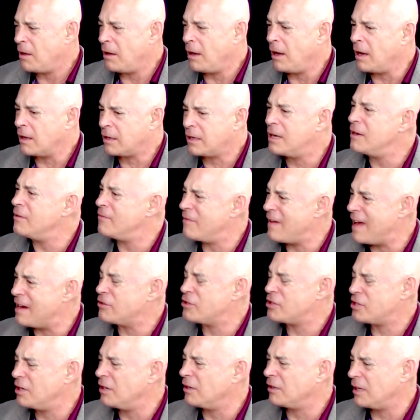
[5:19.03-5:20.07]
Uh,
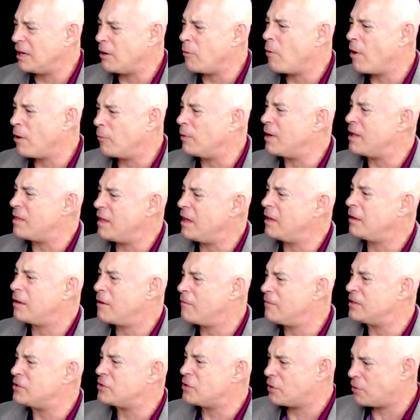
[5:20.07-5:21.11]
conventionally what we
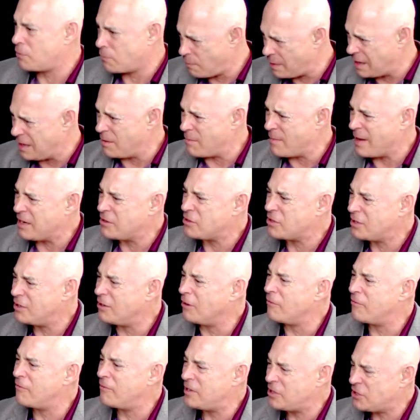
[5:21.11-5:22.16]
think of as
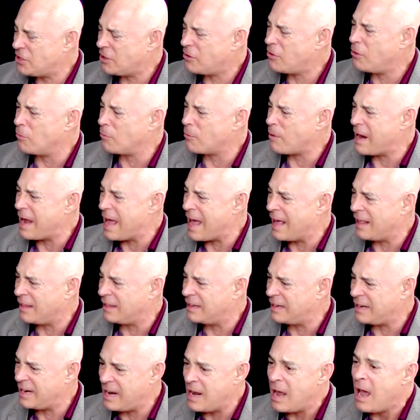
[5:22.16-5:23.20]
three-dimensional physical
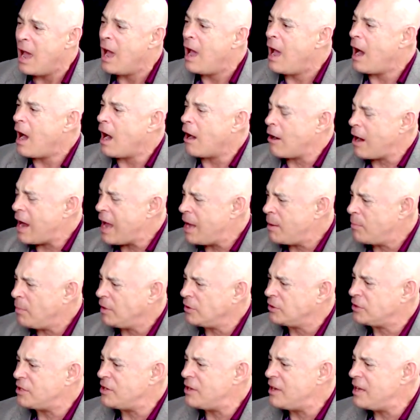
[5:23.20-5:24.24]
reality, are
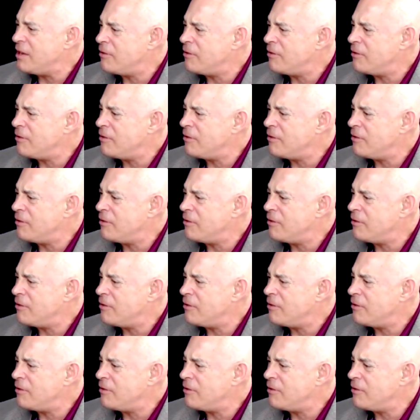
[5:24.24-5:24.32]
able to